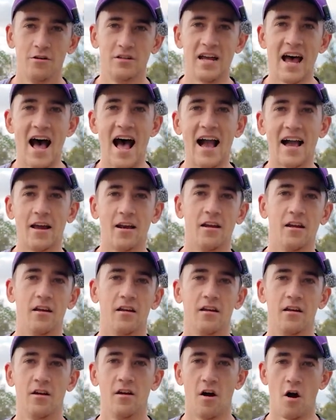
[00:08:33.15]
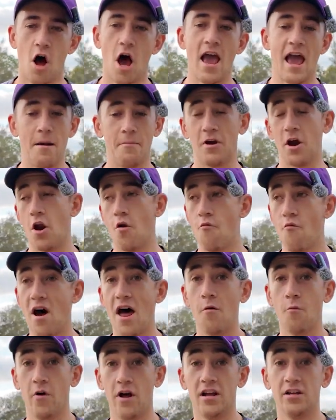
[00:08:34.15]
targeted, I am going to
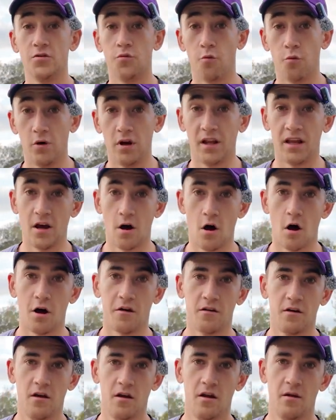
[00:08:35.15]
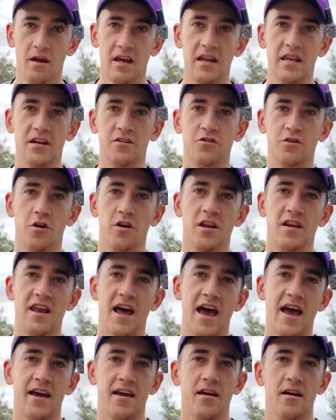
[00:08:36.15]
run when it's really hot during the
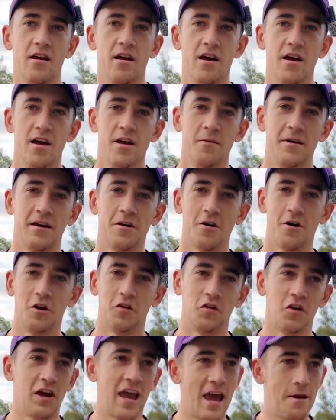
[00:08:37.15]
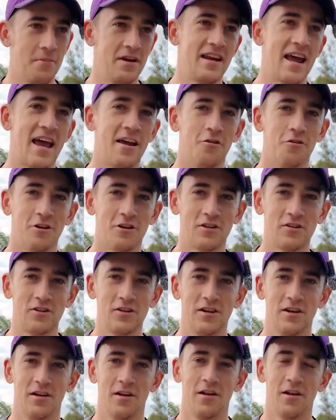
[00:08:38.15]
day, because it can be
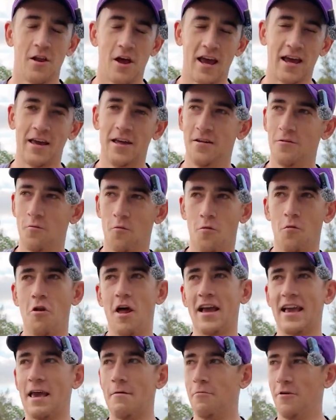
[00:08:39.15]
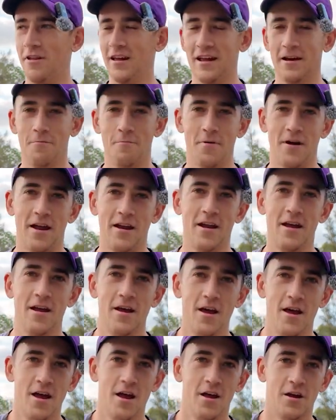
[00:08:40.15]
dangerous, like everything. But
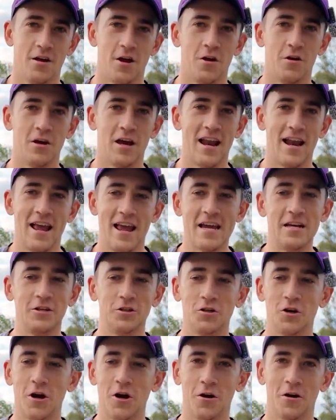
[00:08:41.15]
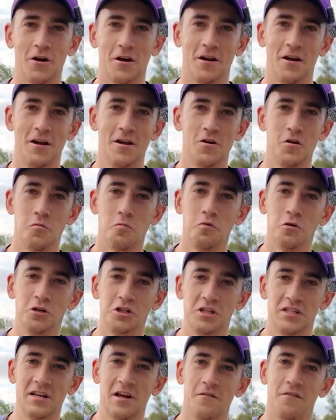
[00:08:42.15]
you get heat stroke and you
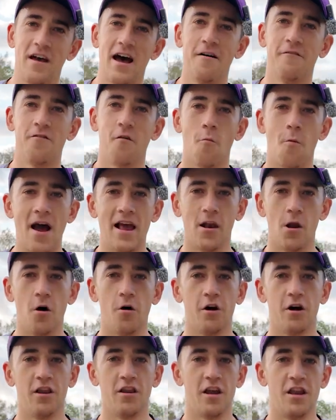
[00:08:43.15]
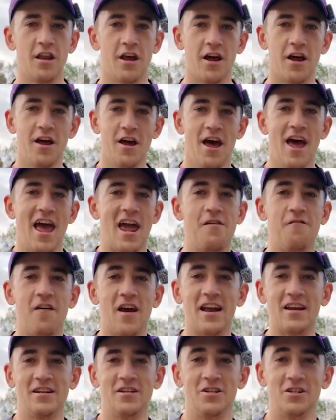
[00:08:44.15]
put yourself out for way longer than the
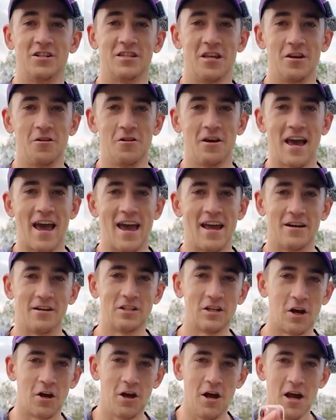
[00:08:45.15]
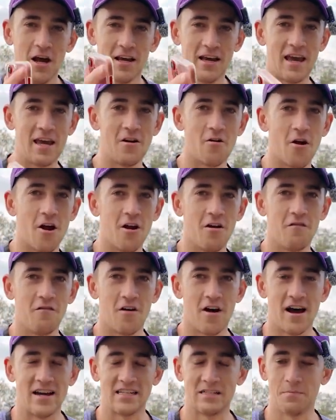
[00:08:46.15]
advantages that you gain. So get your own
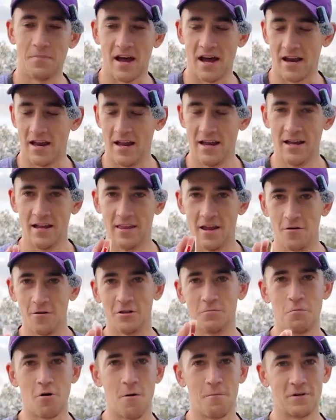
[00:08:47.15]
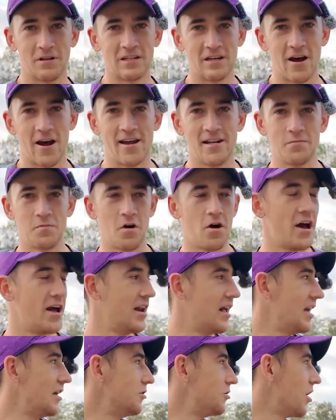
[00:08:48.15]
advice, but there is proper science
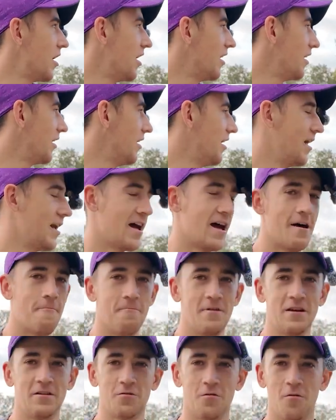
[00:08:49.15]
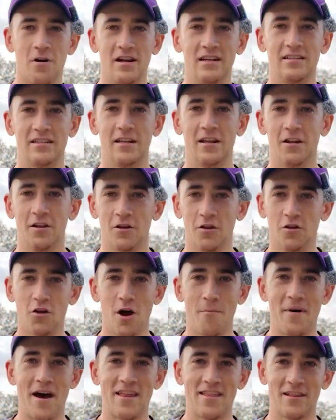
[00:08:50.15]
behind heat training. There's a reason that the
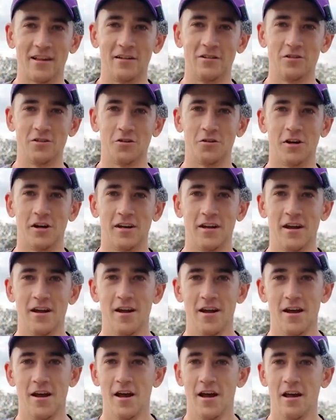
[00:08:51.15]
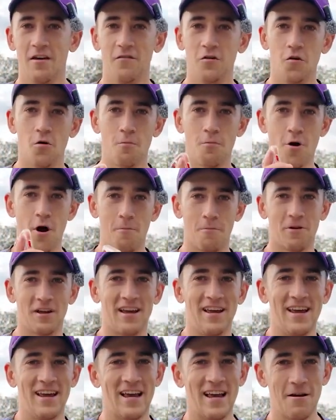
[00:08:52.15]
top athletes do it. If you do it
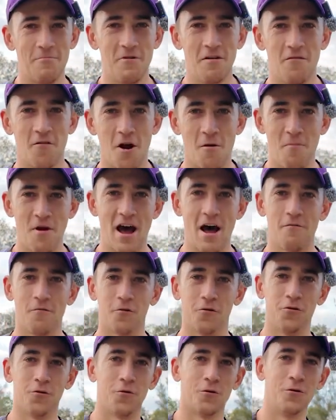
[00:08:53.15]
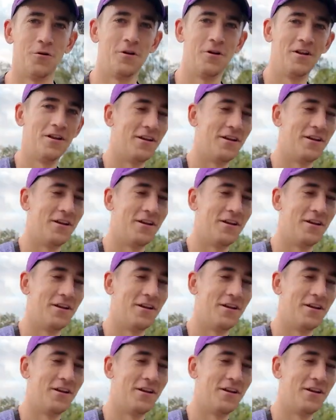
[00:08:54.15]
properly, it can be a very powerful tool.